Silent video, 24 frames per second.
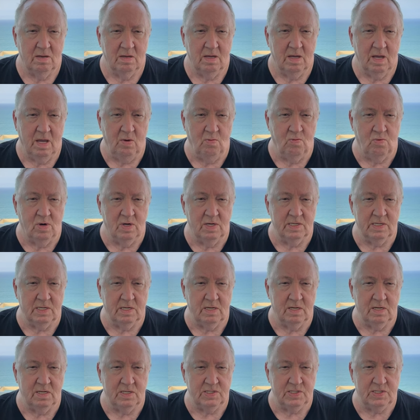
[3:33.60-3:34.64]
he wasn't
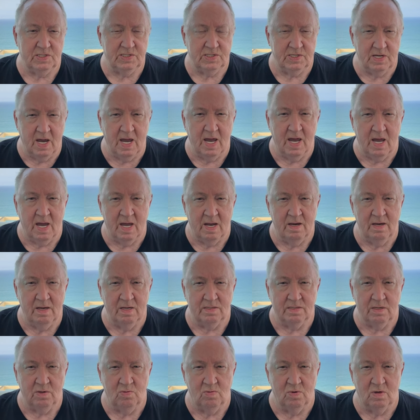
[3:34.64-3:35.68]
as sad as
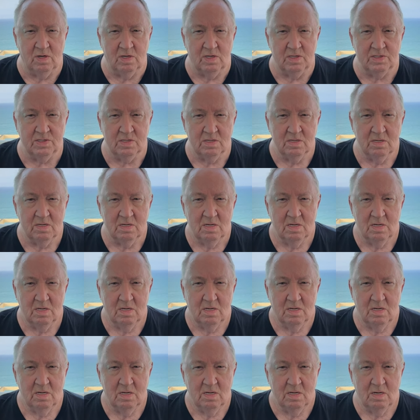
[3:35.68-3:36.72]
he was
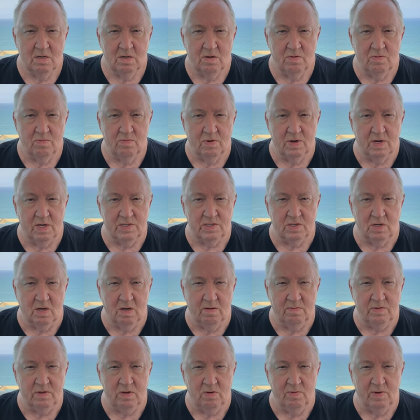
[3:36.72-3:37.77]
when I saw
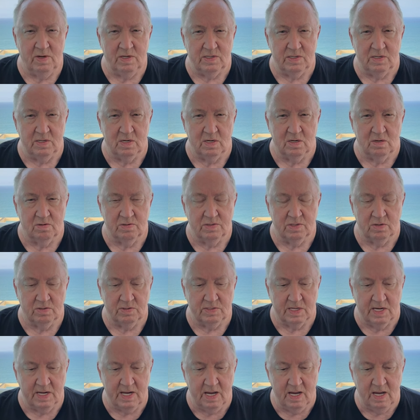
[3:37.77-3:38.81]
him two weeks ago. So
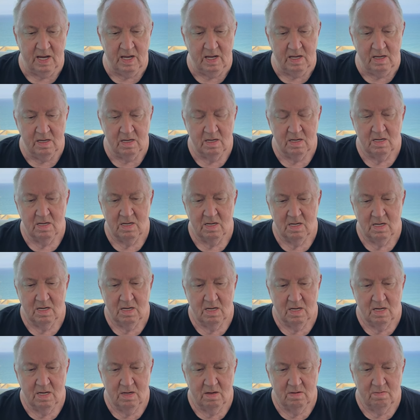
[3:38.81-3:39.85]
today,
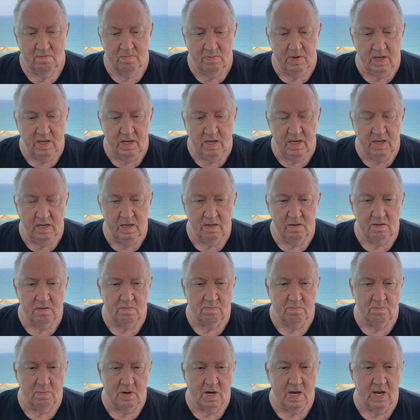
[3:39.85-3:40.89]
me,
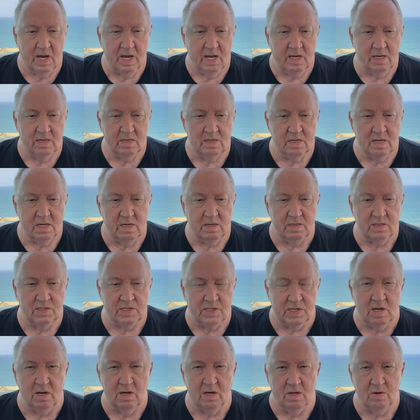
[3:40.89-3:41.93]
Mike, and
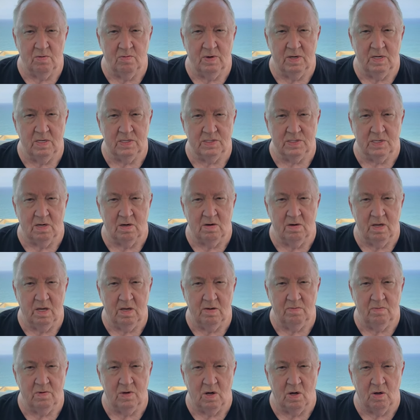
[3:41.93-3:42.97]
Stella went and saw
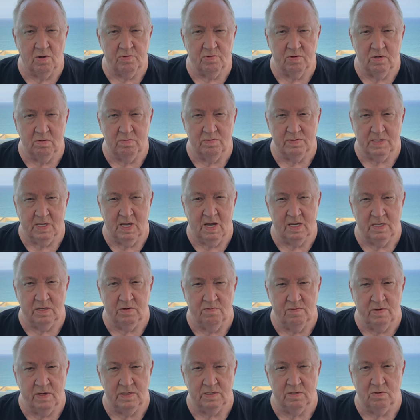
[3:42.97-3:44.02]
him, and all three of us got to
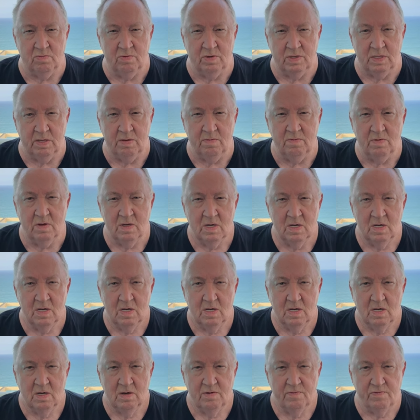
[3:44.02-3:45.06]
visit with him
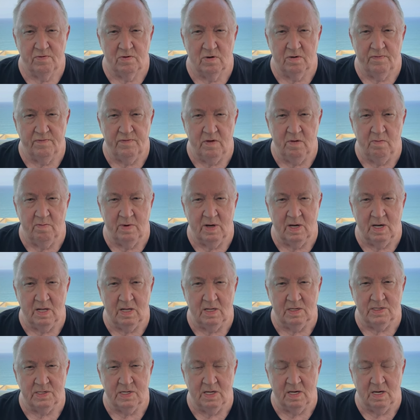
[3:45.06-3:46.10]
for a few
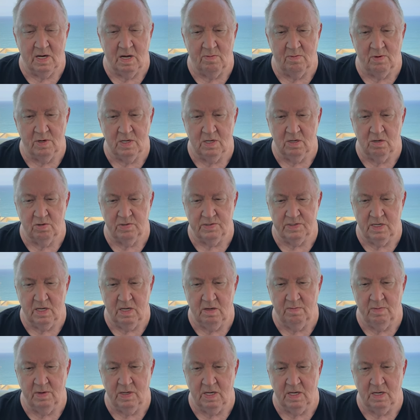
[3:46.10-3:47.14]
minutes. And I'm going to go see
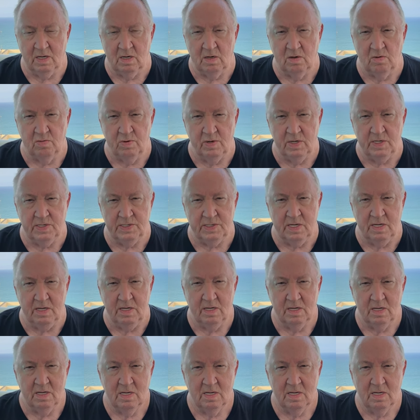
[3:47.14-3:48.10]
him again on Wednesday